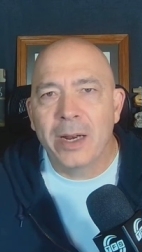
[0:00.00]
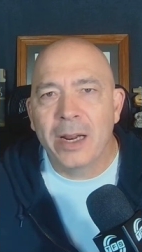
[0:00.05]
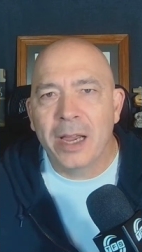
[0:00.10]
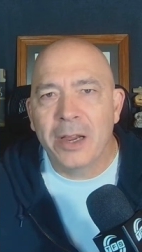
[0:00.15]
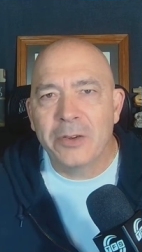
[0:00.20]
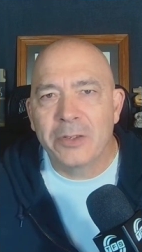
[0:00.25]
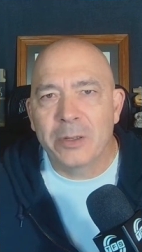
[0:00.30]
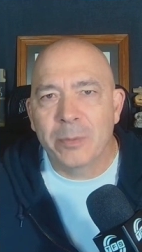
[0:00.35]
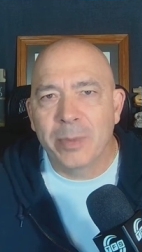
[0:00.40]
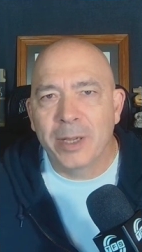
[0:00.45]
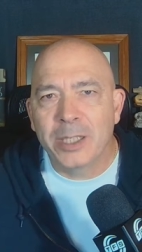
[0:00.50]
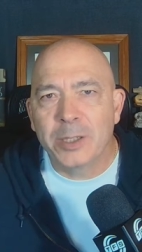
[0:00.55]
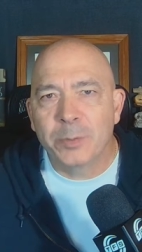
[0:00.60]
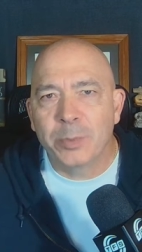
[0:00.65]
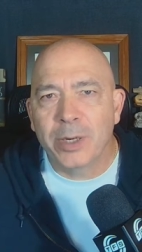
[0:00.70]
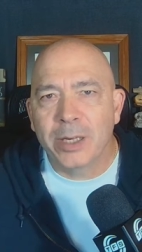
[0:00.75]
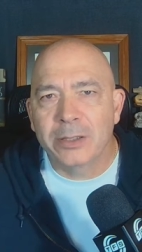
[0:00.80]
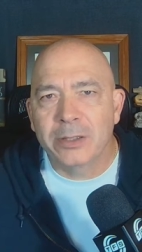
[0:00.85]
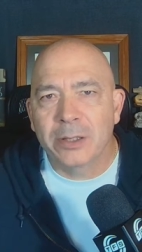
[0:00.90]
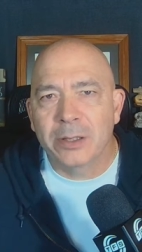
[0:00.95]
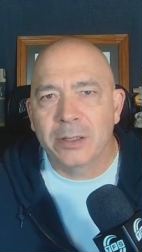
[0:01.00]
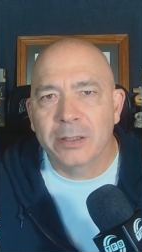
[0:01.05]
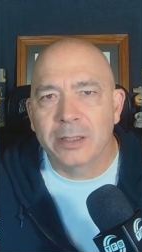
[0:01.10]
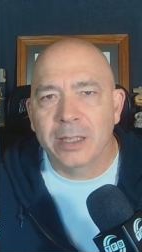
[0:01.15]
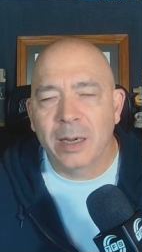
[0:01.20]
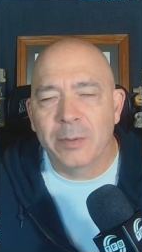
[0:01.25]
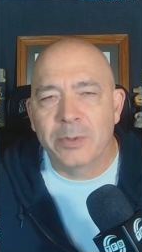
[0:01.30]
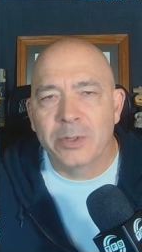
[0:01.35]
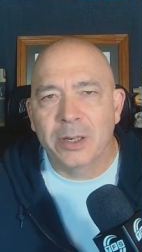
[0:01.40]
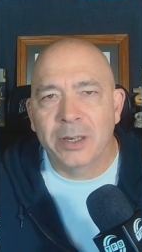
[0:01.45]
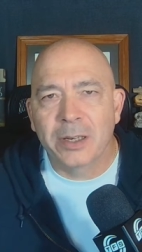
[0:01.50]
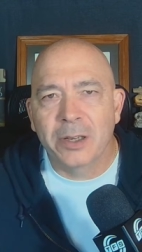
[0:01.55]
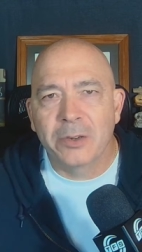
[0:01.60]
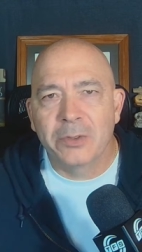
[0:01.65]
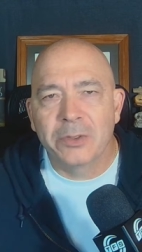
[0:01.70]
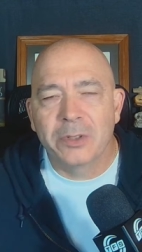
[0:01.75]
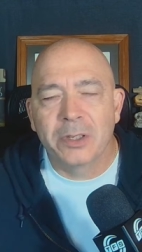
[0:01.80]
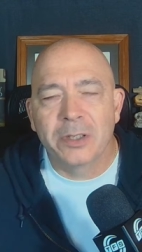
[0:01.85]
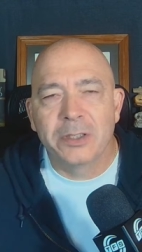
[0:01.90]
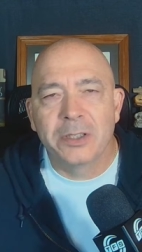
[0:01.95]
I used to bench press all the time. So I'm going to go
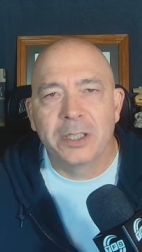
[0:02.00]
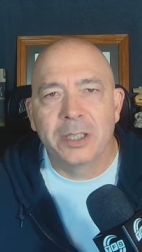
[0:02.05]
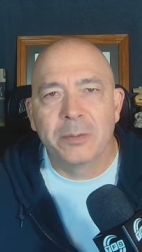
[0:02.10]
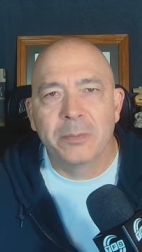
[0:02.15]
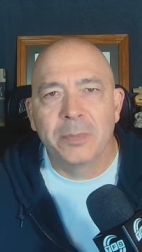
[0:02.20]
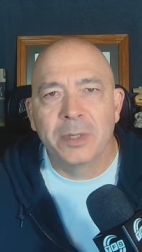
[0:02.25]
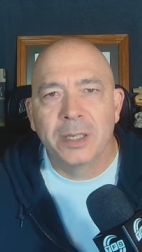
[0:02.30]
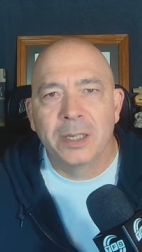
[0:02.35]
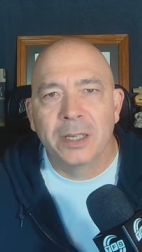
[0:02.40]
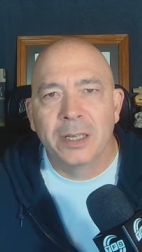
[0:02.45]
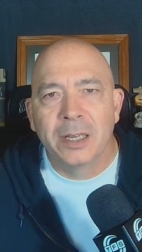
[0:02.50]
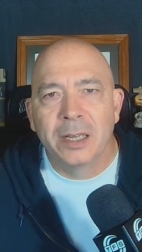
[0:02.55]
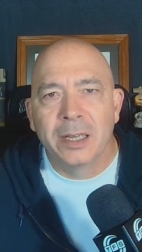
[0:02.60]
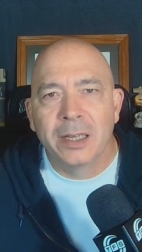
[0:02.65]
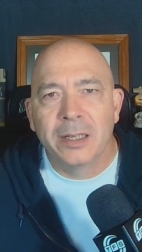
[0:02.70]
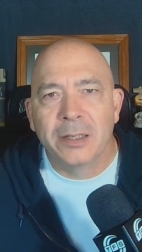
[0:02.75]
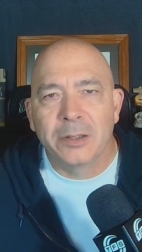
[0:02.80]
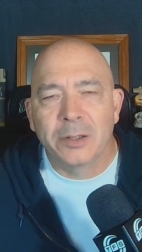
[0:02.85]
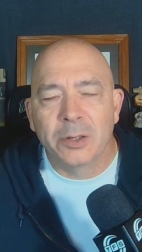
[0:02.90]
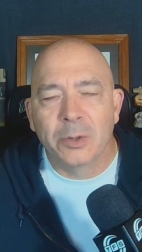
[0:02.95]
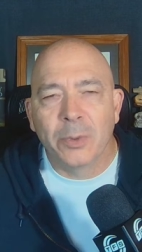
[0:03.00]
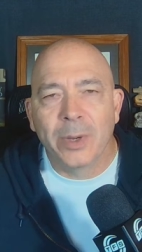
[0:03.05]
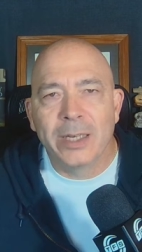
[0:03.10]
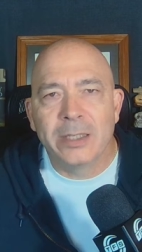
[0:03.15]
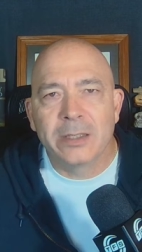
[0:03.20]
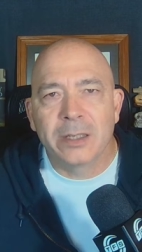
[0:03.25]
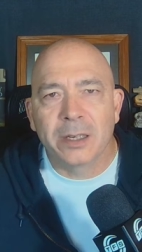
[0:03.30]
to the gym, uh, to the weights.